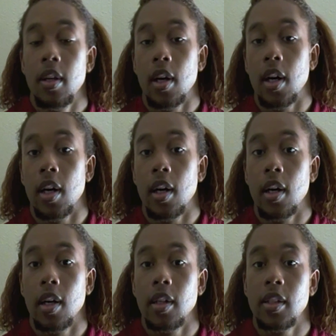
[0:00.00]

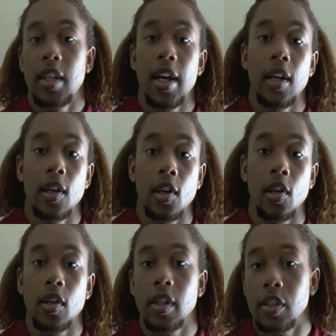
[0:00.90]

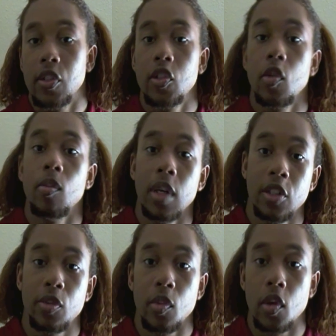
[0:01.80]
Tagalog, and so
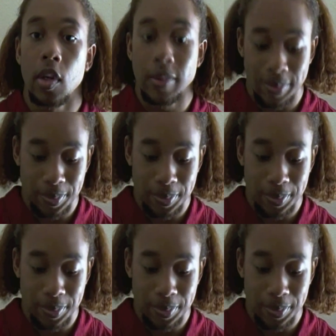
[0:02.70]
much more.